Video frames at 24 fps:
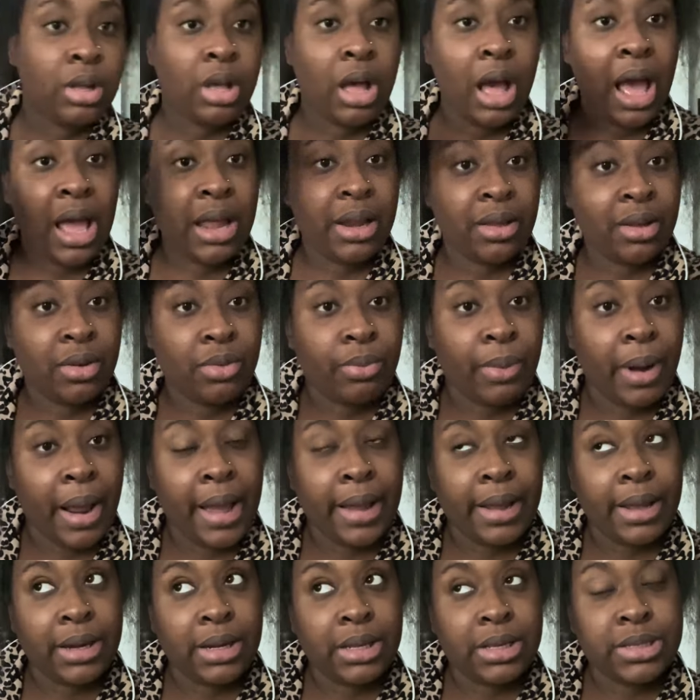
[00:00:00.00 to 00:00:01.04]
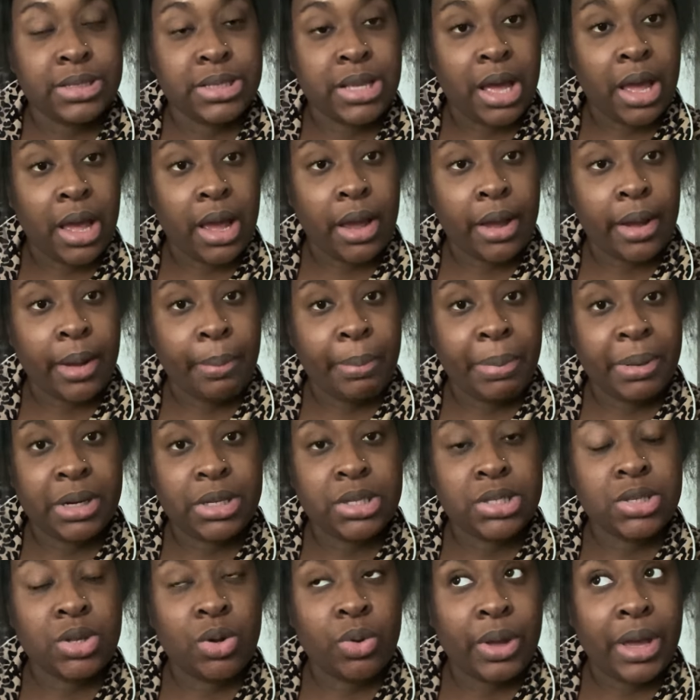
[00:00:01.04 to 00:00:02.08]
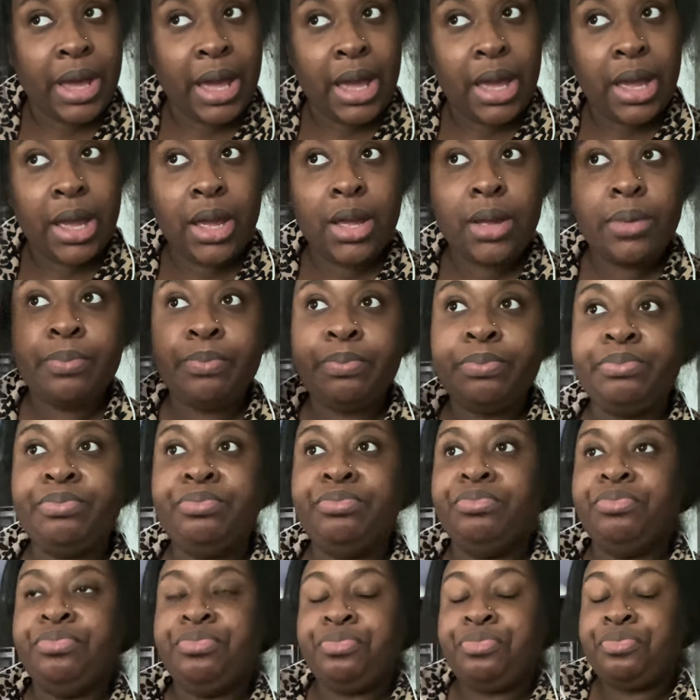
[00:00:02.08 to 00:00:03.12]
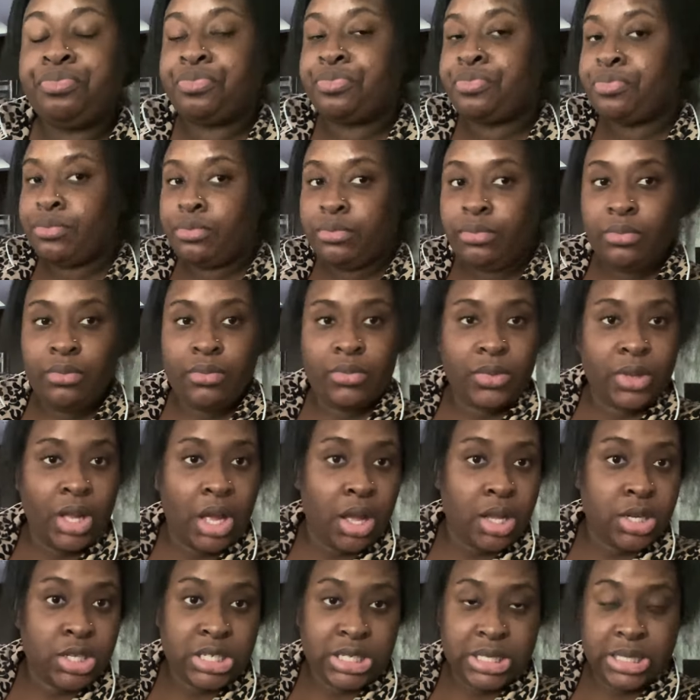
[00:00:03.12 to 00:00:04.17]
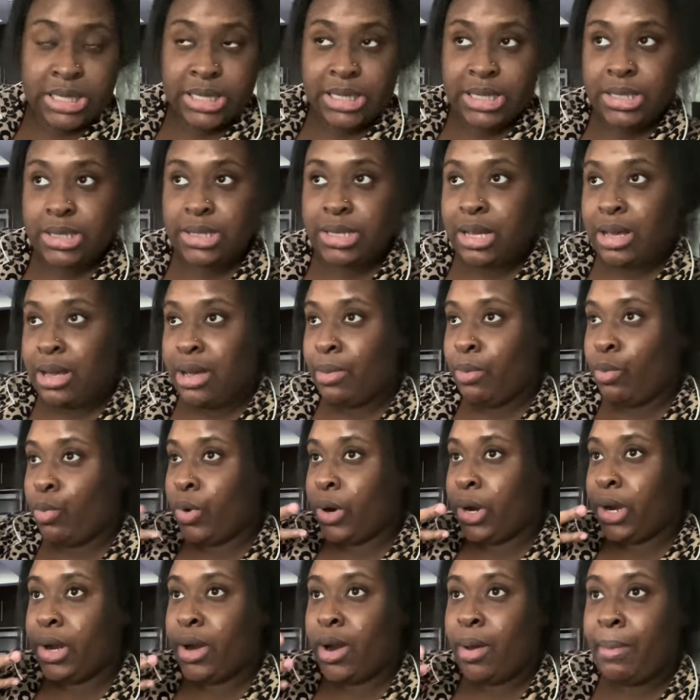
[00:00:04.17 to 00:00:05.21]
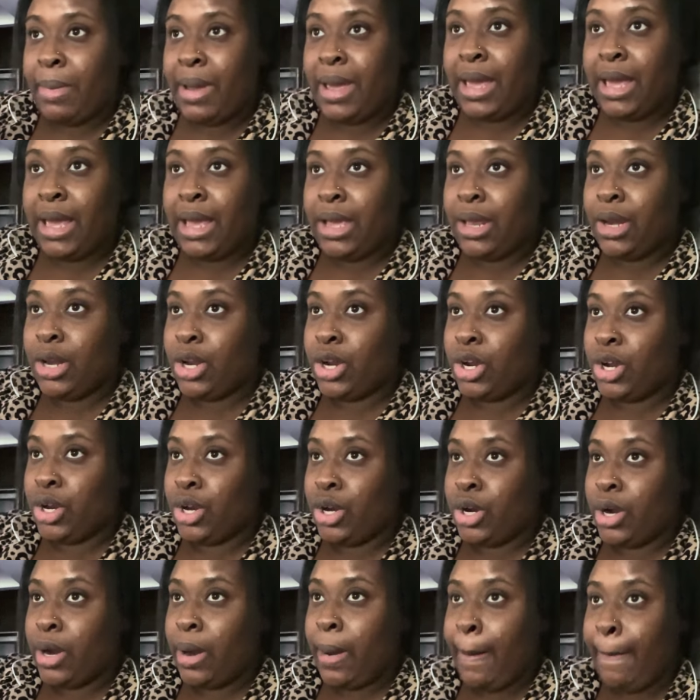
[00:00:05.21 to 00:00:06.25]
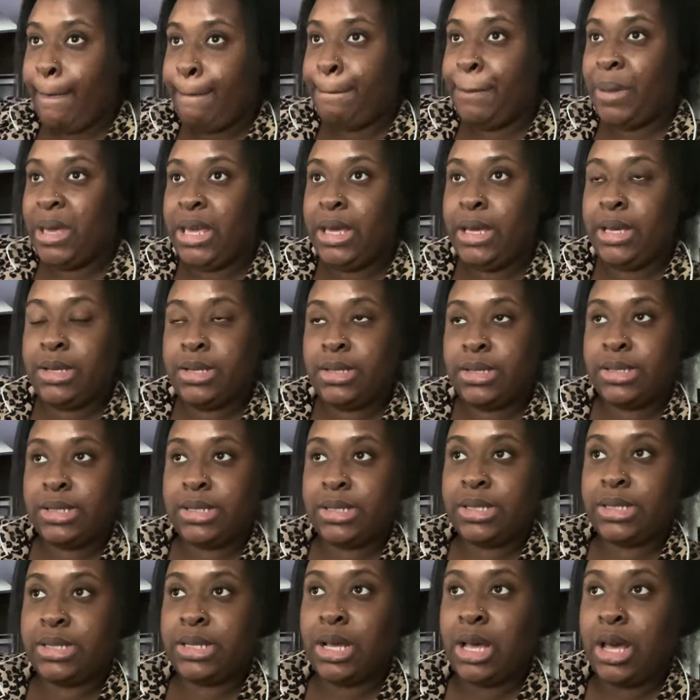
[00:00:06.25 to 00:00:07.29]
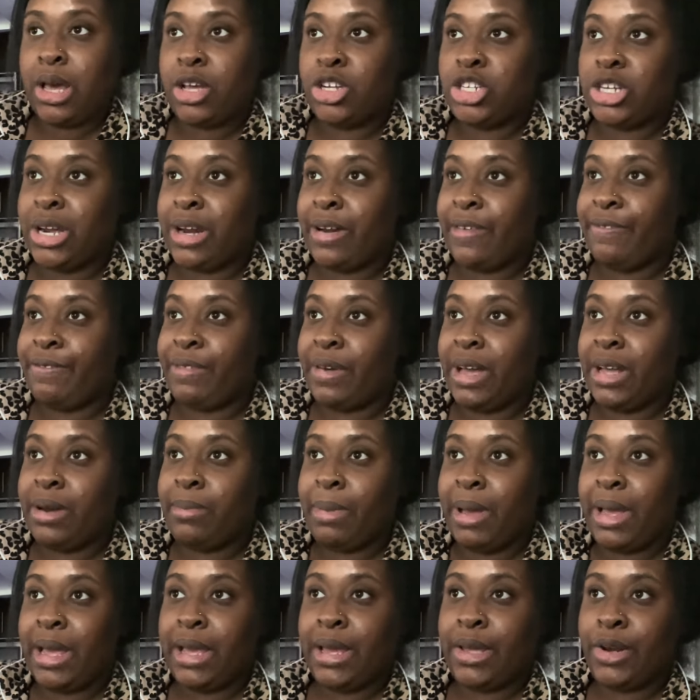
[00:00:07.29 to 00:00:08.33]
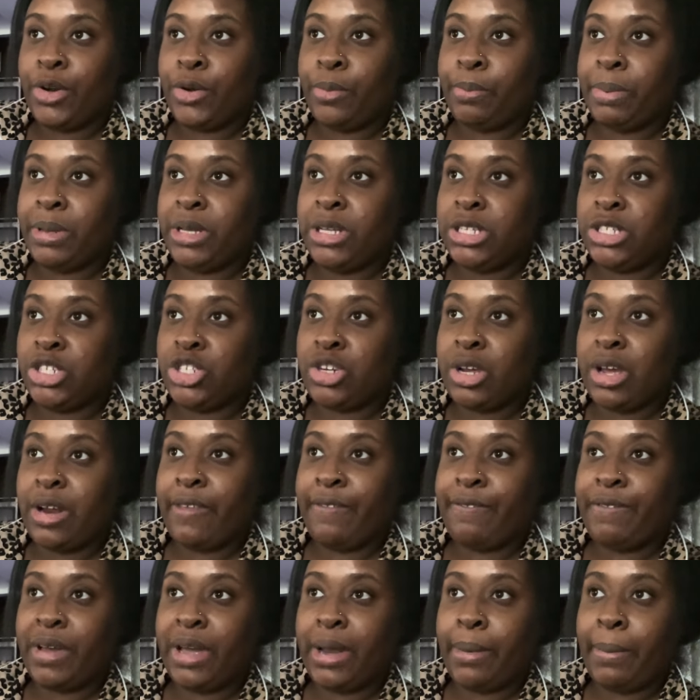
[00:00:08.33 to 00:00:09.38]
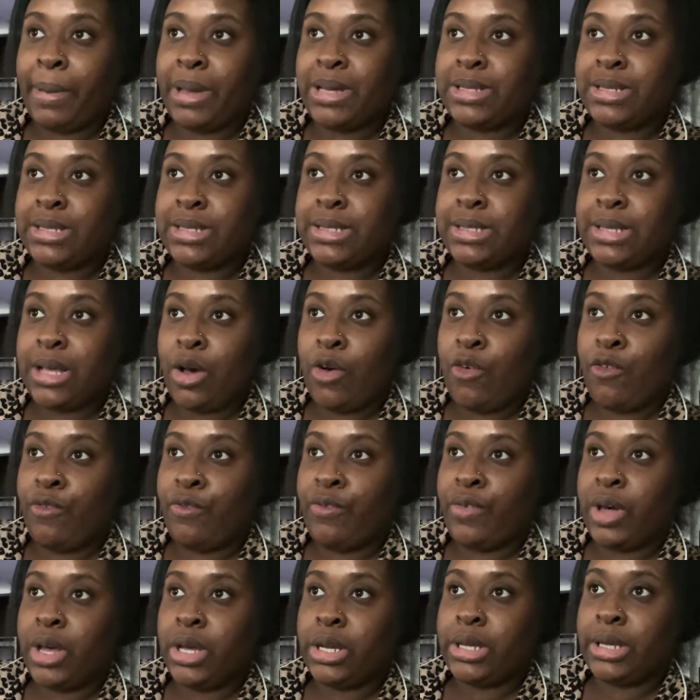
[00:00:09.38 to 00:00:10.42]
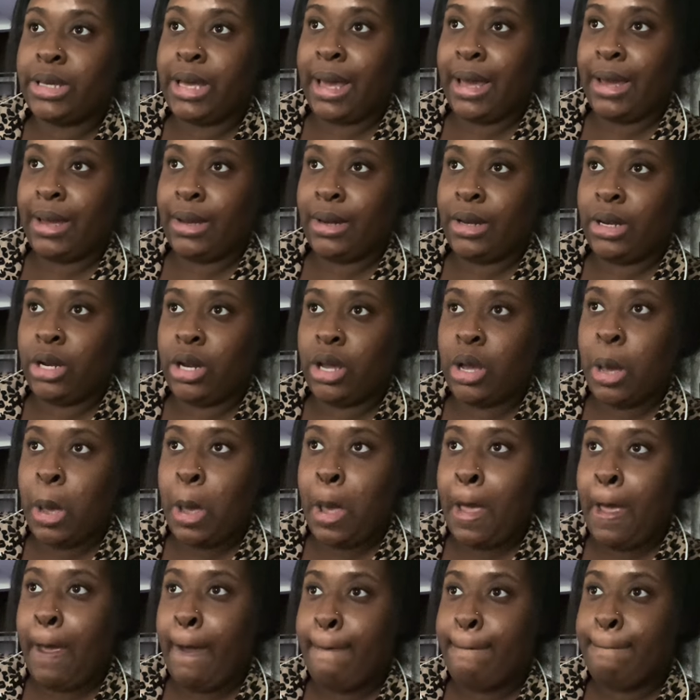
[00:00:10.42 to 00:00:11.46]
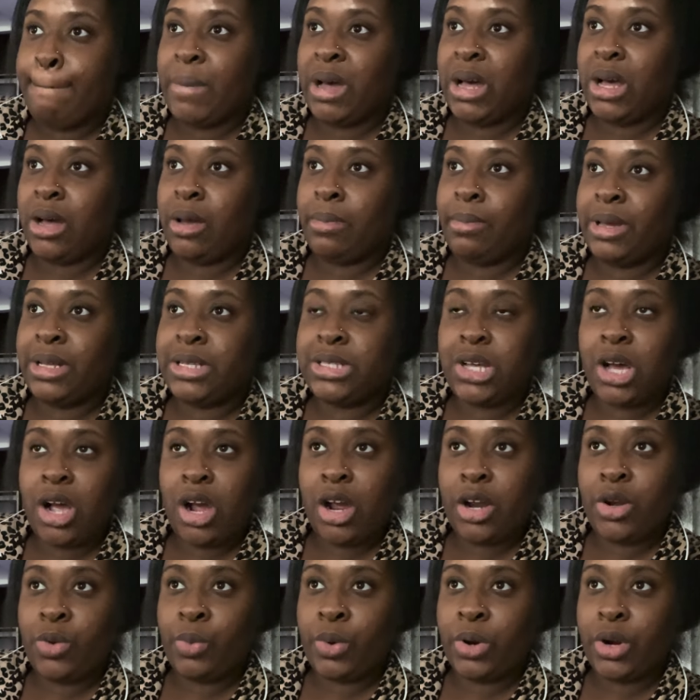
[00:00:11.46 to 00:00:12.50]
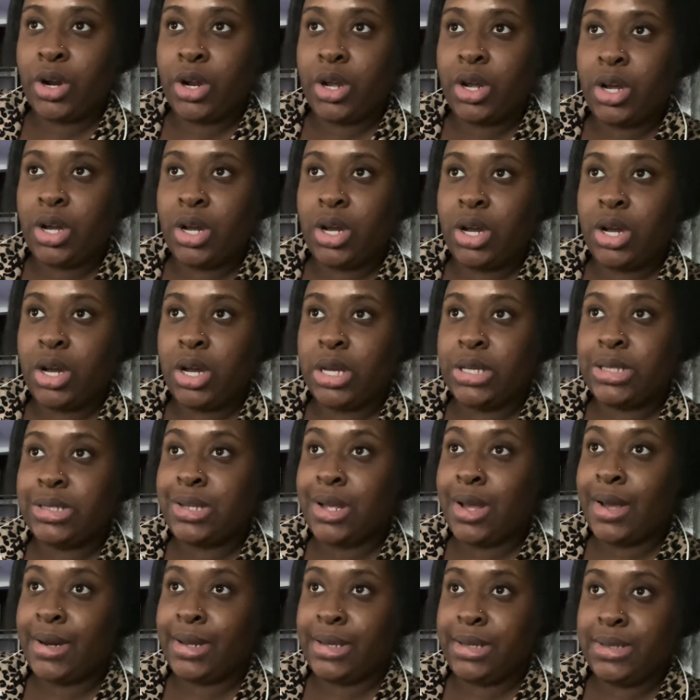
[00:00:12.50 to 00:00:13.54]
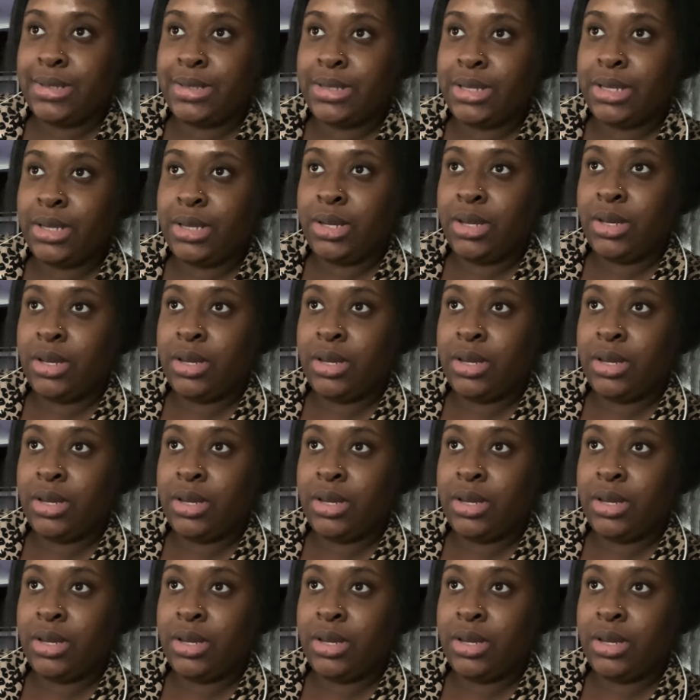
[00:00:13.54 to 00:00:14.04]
I look raggedy as heck, but it's okay. Just, I'm working on my inner peace. Trying to find my inner peace. Trying to find myself again. Um, it's hard work. It's not easy.